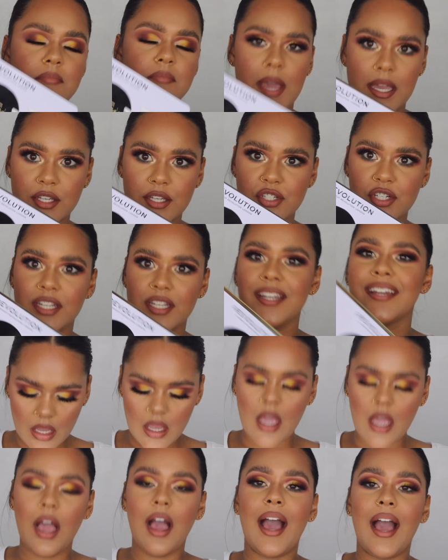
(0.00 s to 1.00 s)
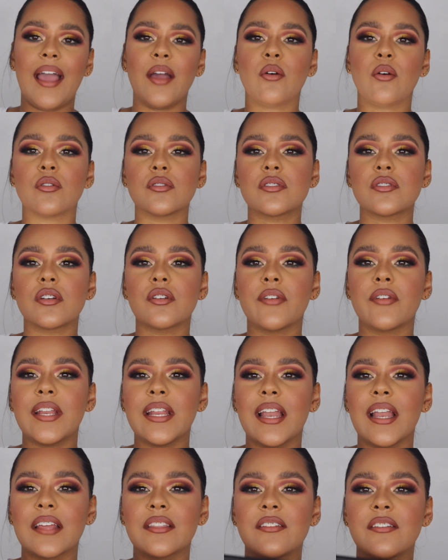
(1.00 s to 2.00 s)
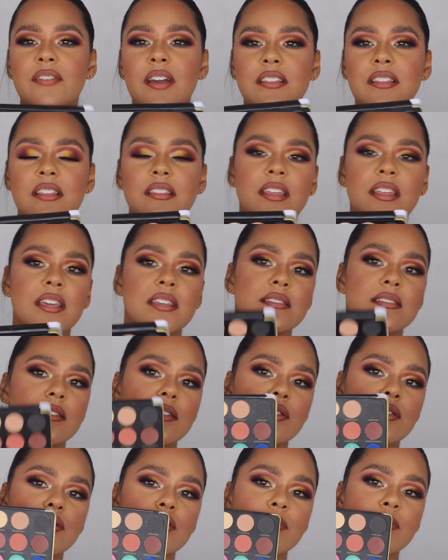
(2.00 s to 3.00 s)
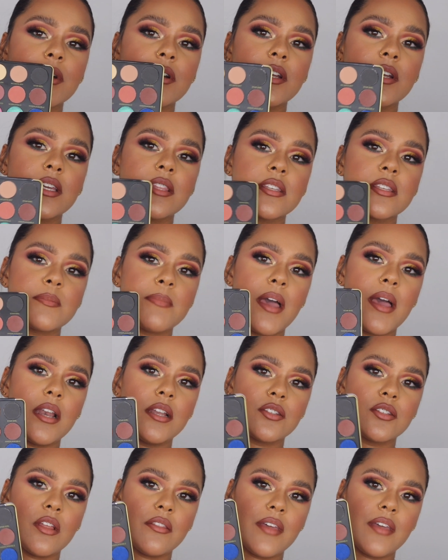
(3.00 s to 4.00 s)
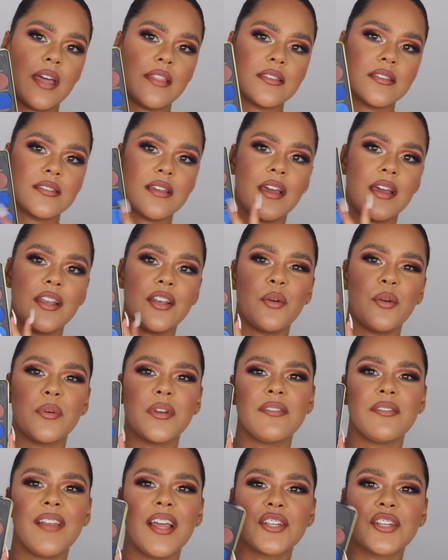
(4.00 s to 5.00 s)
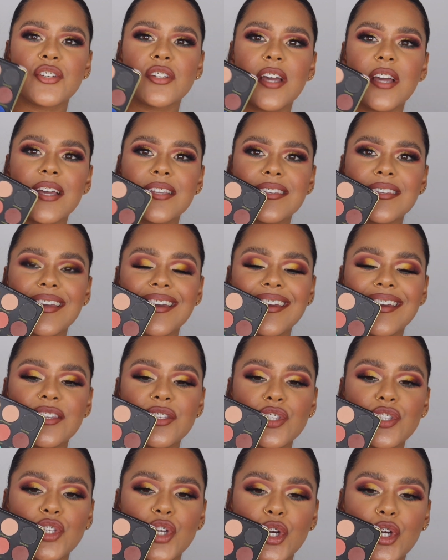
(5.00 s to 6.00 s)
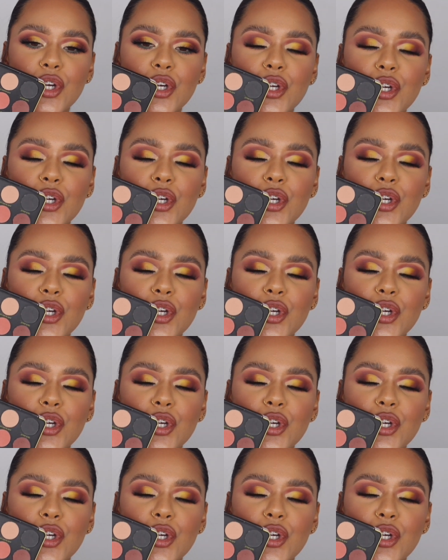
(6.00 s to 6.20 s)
packaging. I also really like the fact that there is a huge mirror in this palette on the other side. I don't want to flash you guys again, so